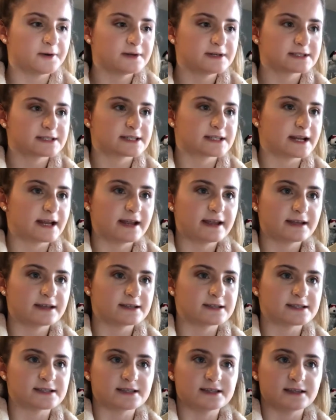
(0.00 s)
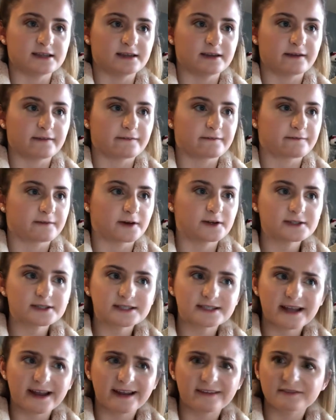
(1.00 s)
Today is the first
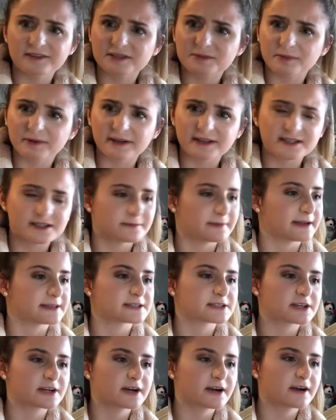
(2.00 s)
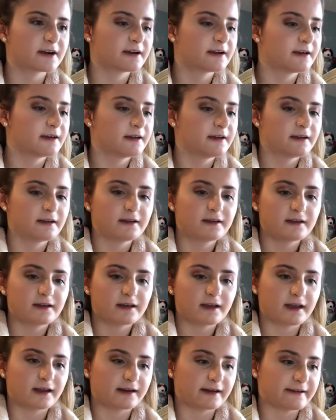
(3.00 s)
day of the spring semester
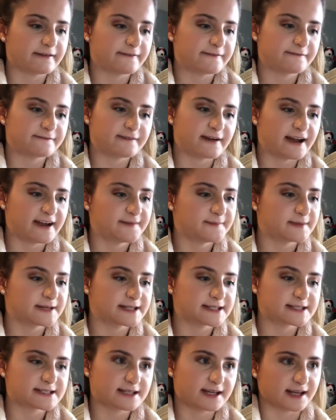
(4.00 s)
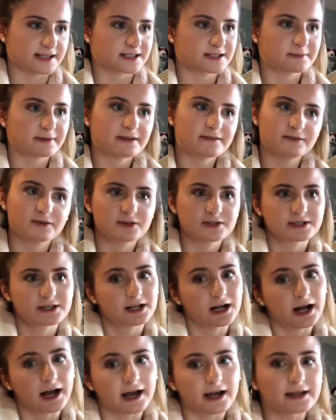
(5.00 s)
and I have five minutes to get to my first
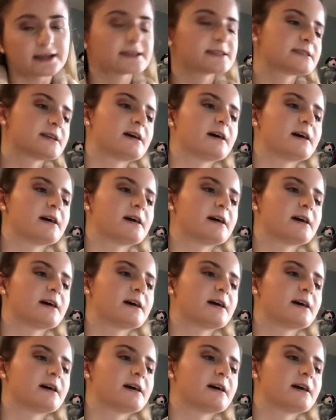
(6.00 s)
class.